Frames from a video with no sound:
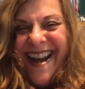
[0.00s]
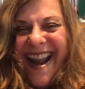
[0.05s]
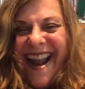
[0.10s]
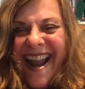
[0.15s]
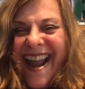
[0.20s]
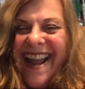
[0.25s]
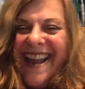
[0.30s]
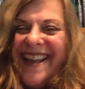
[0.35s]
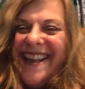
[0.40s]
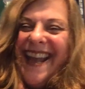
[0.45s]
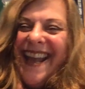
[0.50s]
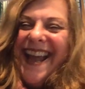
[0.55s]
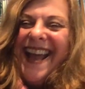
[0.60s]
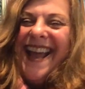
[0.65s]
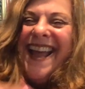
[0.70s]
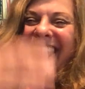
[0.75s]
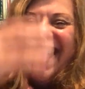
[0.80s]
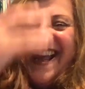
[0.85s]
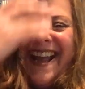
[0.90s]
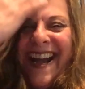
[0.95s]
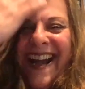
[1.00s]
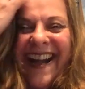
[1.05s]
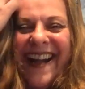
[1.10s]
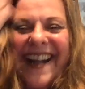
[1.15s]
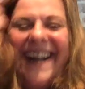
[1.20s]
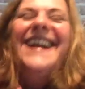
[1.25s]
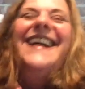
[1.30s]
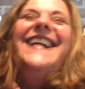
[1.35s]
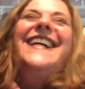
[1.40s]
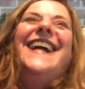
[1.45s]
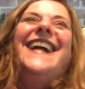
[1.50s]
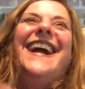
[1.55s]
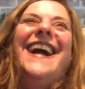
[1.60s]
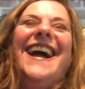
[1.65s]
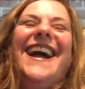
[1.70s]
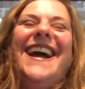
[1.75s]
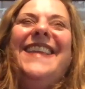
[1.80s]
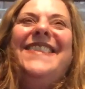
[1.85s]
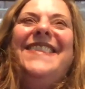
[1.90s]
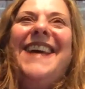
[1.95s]
And
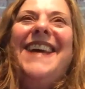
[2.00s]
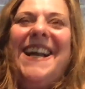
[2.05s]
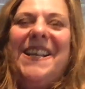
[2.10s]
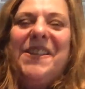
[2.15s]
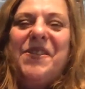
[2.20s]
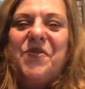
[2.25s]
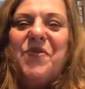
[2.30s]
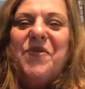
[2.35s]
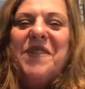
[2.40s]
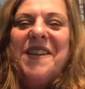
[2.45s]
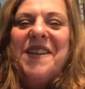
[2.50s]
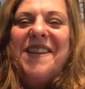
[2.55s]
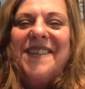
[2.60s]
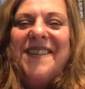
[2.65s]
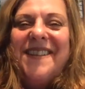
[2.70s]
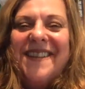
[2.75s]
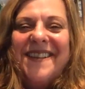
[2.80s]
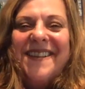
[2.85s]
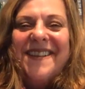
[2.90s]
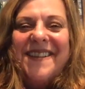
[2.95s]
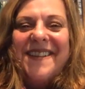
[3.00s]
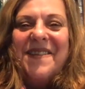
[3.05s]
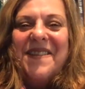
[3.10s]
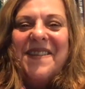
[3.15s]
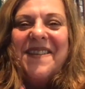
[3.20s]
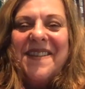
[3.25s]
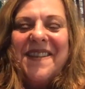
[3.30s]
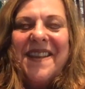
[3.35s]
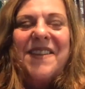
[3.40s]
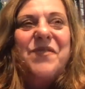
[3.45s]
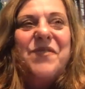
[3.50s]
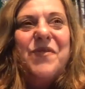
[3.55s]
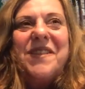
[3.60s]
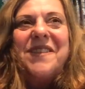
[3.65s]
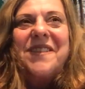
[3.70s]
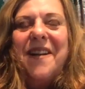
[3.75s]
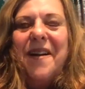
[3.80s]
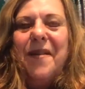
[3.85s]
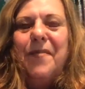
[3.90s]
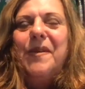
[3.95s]
and that's what
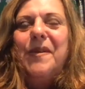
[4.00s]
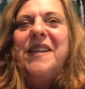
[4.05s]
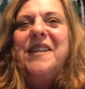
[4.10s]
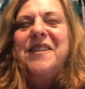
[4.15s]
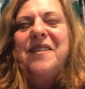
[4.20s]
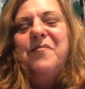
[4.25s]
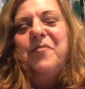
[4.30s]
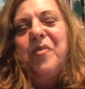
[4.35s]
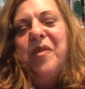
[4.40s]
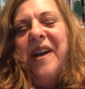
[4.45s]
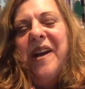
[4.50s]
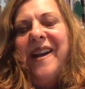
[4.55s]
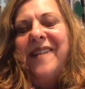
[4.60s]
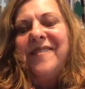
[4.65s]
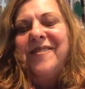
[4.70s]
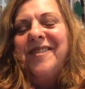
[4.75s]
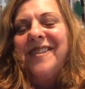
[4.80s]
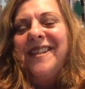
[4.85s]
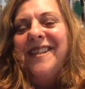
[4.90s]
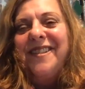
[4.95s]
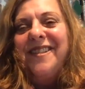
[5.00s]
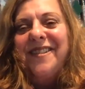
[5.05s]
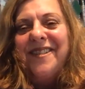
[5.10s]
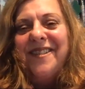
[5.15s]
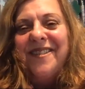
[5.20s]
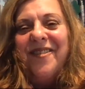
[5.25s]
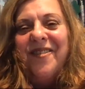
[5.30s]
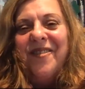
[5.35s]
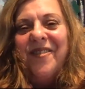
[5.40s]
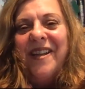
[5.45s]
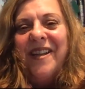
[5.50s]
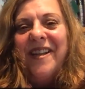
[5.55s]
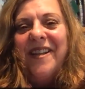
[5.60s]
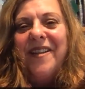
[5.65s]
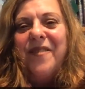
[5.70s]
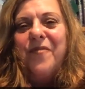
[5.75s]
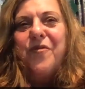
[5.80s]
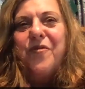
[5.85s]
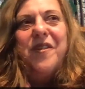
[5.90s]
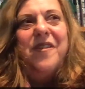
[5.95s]
companies and brands need to do. Hit
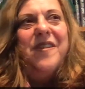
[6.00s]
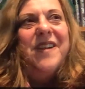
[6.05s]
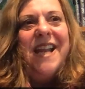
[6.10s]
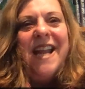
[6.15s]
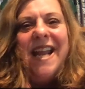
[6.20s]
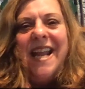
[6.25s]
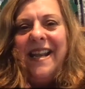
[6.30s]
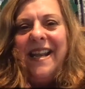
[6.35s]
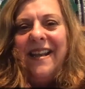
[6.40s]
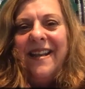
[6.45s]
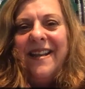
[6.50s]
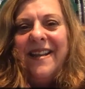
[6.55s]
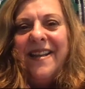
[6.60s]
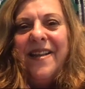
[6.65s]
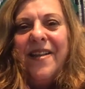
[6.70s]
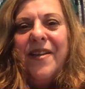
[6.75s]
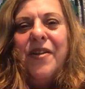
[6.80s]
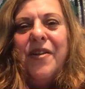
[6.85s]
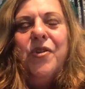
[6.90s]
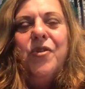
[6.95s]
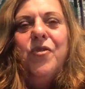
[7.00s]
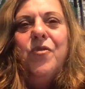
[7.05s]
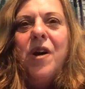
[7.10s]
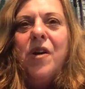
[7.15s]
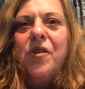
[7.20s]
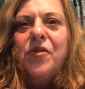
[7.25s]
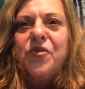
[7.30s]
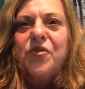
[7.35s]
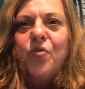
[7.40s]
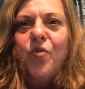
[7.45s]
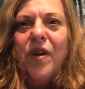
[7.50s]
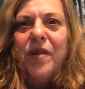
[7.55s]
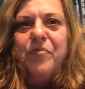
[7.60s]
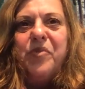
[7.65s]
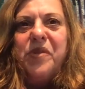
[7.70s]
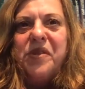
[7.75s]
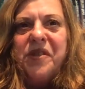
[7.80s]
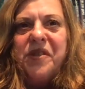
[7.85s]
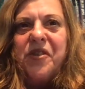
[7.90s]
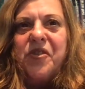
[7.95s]
it where it ain't. Who owns what
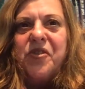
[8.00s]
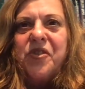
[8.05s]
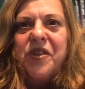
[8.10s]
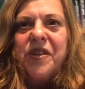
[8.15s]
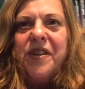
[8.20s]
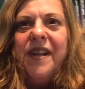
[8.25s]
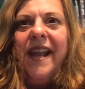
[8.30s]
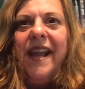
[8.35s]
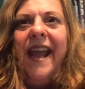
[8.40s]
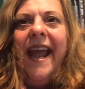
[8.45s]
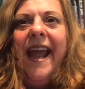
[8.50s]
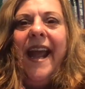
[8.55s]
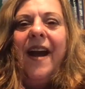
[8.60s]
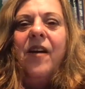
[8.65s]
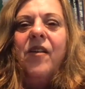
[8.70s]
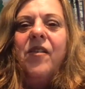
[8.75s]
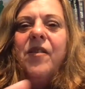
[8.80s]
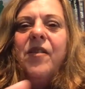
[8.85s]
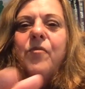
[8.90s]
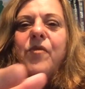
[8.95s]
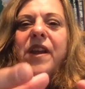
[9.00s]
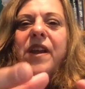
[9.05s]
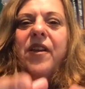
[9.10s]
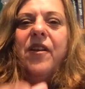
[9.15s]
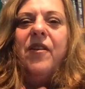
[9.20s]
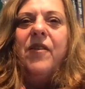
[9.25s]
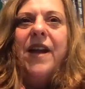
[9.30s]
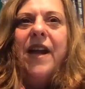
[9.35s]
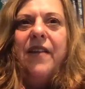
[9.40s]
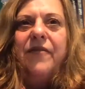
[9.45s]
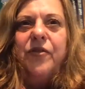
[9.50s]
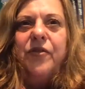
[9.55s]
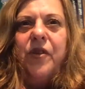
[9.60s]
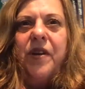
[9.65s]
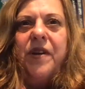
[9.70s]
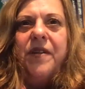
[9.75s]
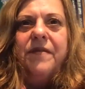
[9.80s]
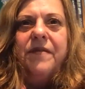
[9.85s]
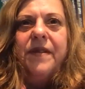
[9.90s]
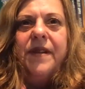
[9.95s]
position? How can we go after
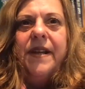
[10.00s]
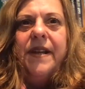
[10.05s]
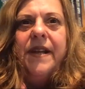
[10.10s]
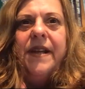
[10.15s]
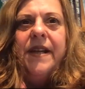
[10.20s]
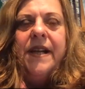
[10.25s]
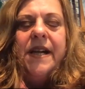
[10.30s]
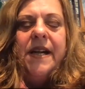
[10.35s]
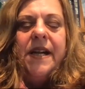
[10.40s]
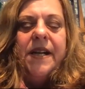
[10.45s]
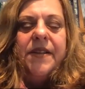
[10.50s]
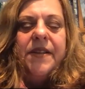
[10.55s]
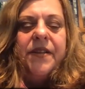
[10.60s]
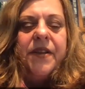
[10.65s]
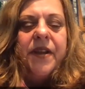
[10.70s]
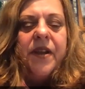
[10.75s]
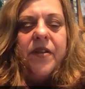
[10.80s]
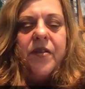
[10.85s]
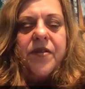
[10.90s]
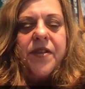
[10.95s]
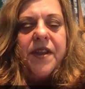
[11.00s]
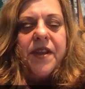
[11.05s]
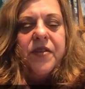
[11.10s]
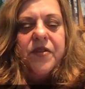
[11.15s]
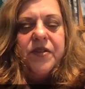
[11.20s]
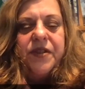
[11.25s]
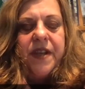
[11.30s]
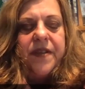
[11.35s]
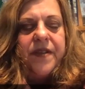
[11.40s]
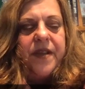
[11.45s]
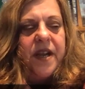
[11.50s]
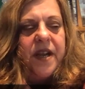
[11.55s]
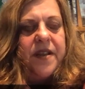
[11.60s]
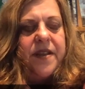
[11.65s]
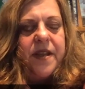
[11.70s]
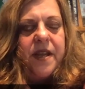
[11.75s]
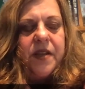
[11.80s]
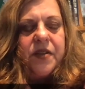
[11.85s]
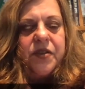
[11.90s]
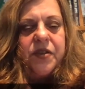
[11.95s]
it? The other thing you said that I
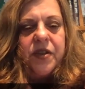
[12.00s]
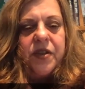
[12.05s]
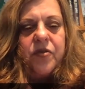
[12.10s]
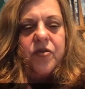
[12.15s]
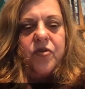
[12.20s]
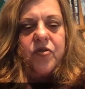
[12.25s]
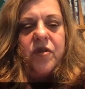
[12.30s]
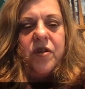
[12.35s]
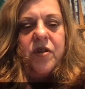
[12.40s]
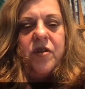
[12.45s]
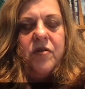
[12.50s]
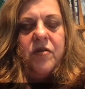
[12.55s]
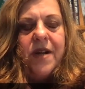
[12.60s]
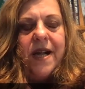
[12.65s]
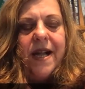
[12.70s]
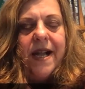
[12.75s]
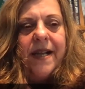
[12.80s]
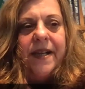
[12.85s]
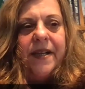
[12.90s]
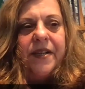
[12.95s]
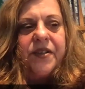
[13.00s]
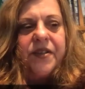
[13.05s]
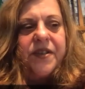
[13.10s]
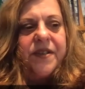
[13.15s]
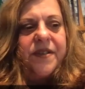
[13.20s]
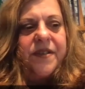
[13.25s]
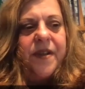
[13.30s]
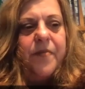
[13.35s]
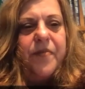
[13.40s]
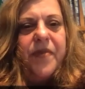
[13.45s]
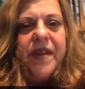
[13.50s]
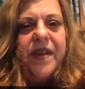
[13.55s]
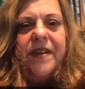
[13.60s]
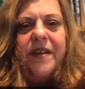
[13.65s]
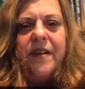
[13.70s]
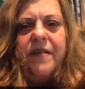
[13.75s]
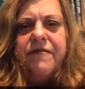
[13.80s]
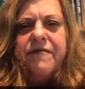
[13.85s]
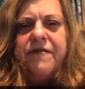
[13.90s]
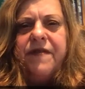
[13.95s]
think is so true, and it's something
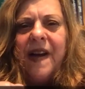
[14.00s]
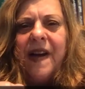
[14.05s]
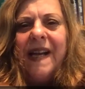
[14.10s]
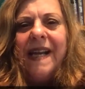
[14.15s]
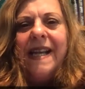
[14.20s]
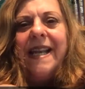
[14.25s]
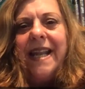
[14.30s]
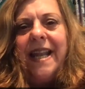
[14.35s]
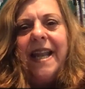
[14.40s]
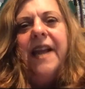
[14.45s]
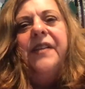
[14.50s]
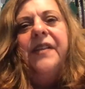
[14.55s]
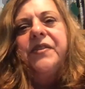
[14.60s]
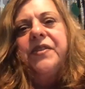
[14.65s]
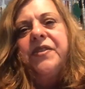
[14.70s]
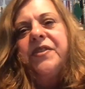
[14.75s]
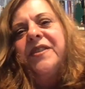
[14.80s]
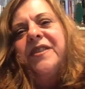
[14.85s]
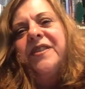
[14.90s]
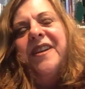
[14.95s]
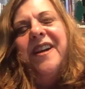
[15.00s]
to fight against